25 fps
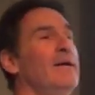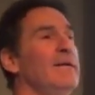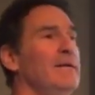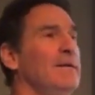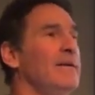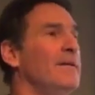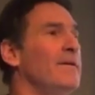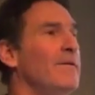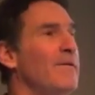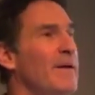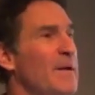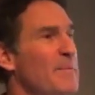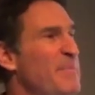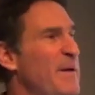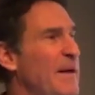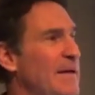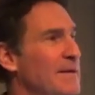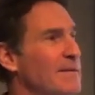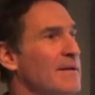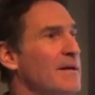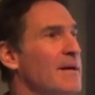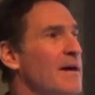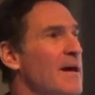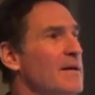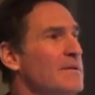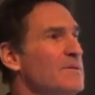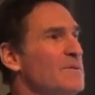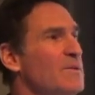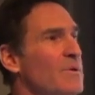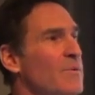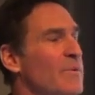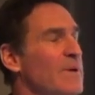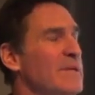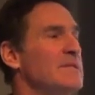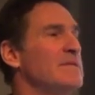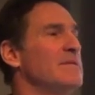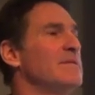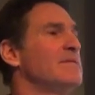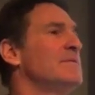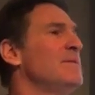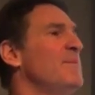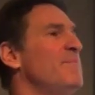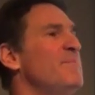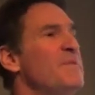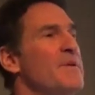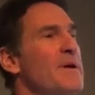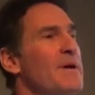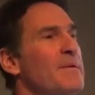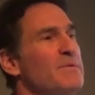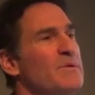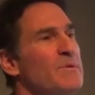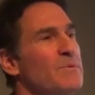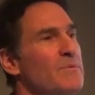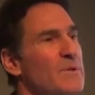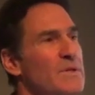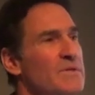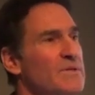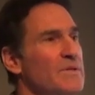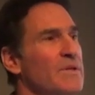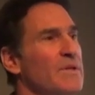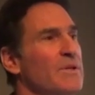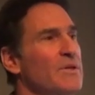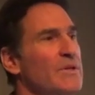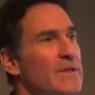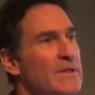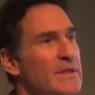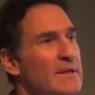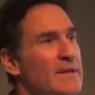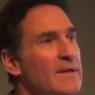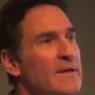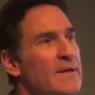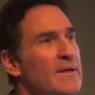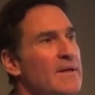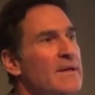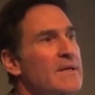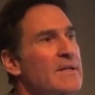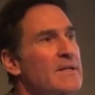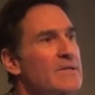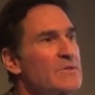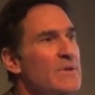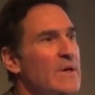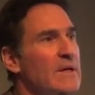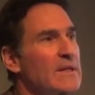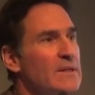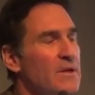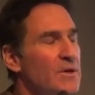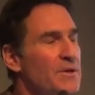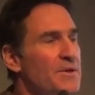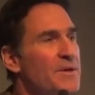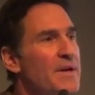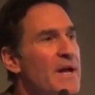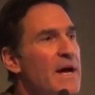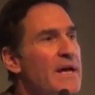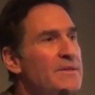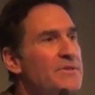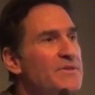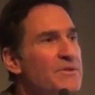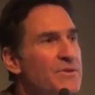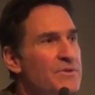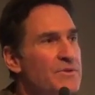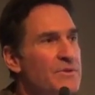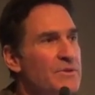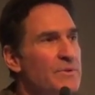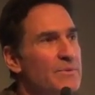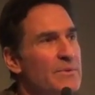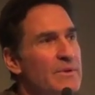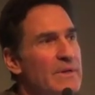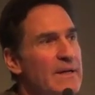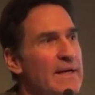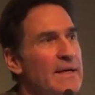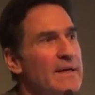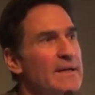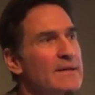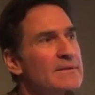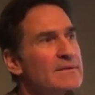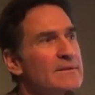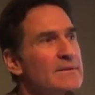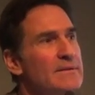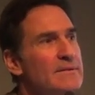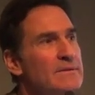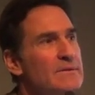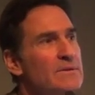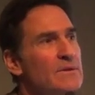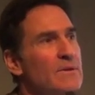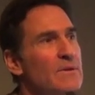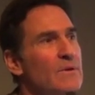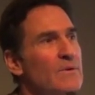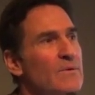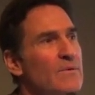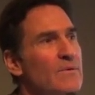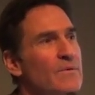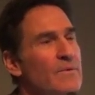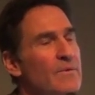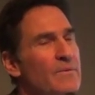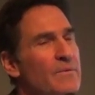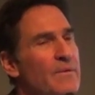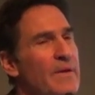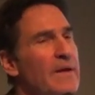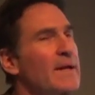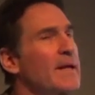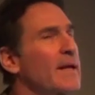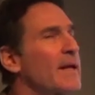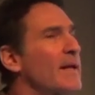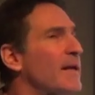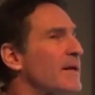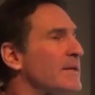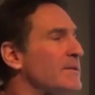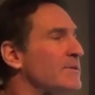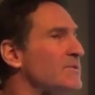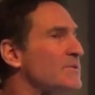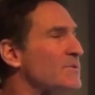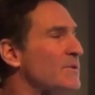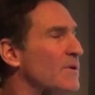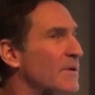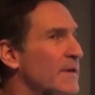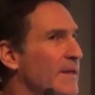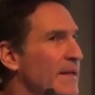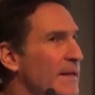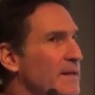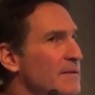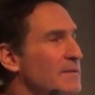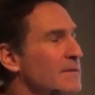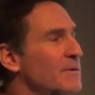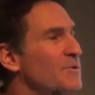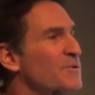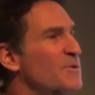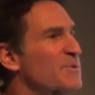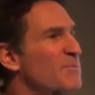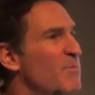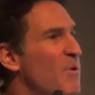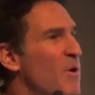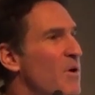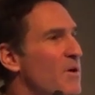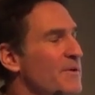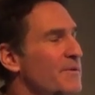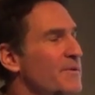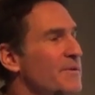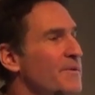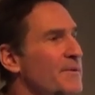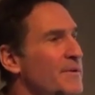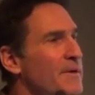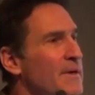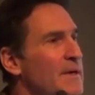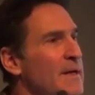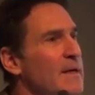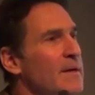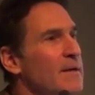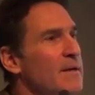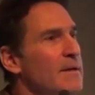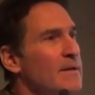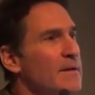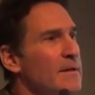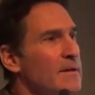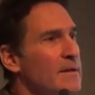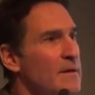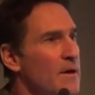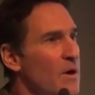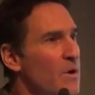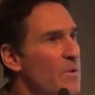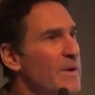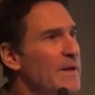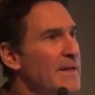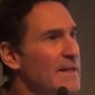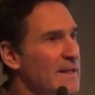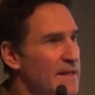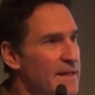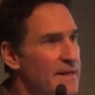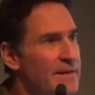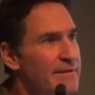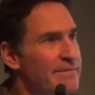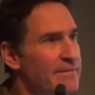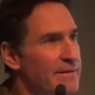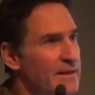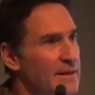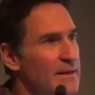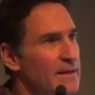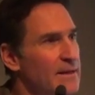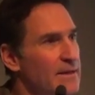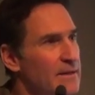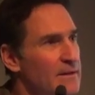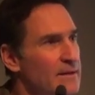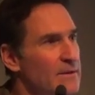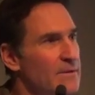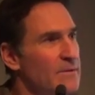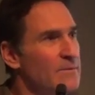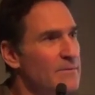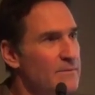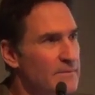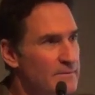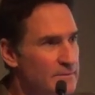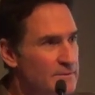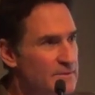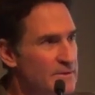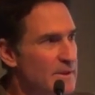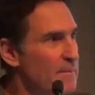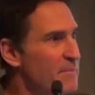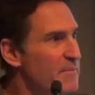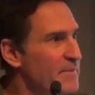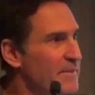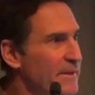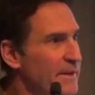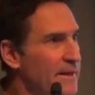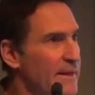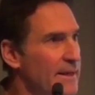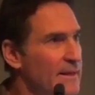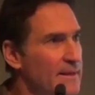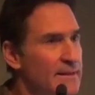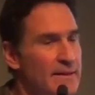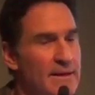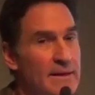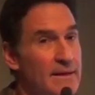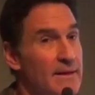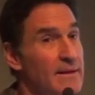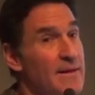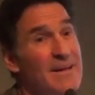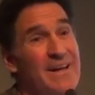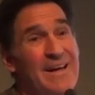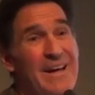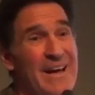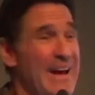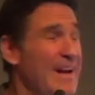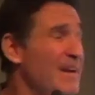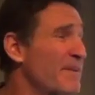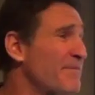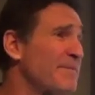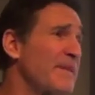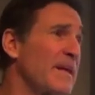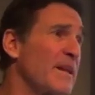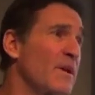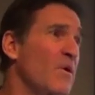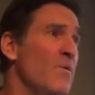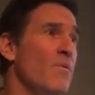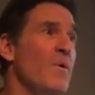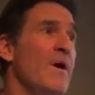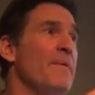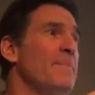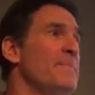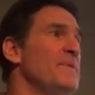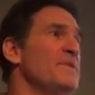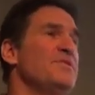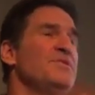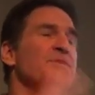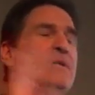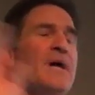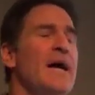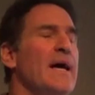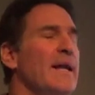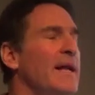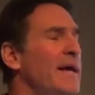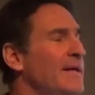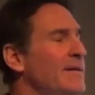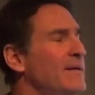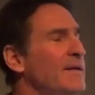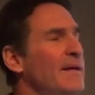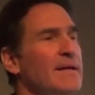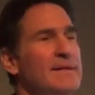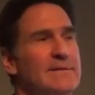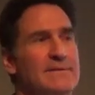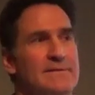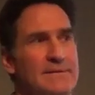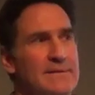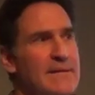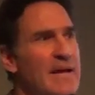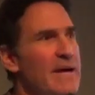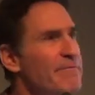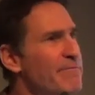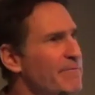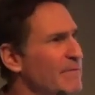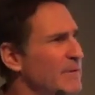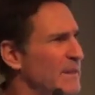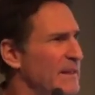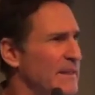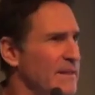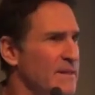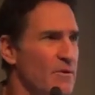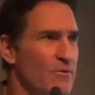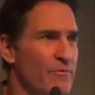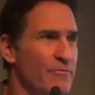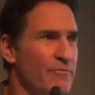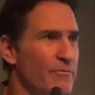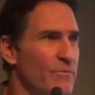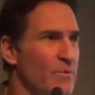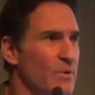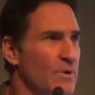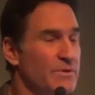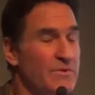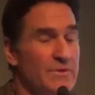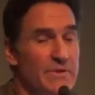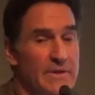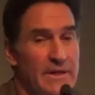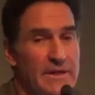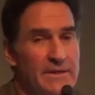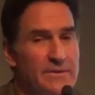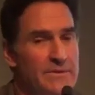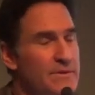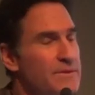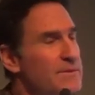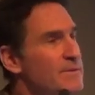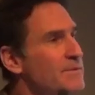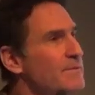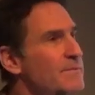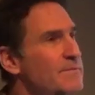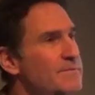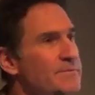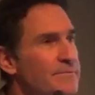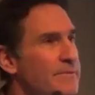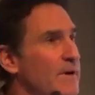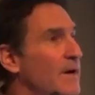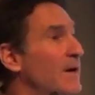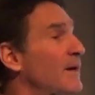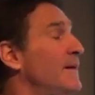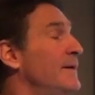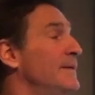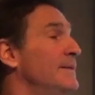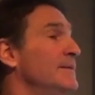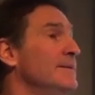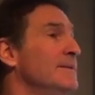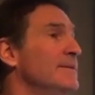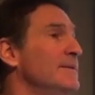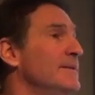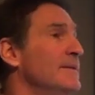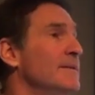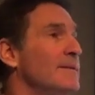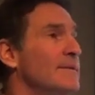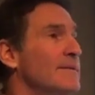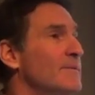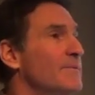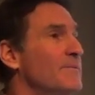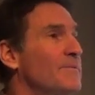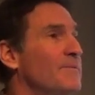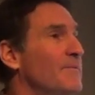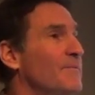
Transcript: and you know, I paid the consequences sometimes. It wasn't good. So I learned not to do that. So then I started getting a little smarter, going giving, you know, something. And then, and if they don't want the shot, I, I definitely don't force it. I just, fine, you know